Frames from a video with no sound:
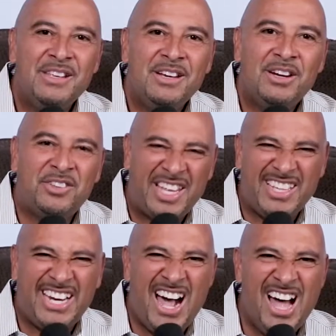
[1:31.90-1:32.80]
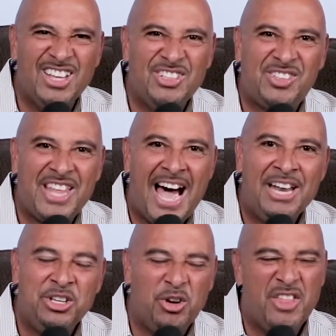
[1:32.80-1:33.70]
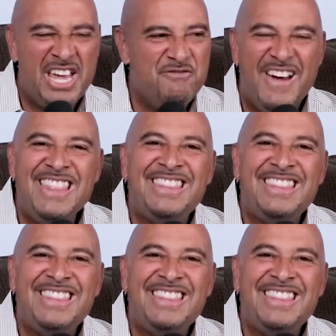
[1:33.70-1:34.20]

because that's a college stat. You know, they invent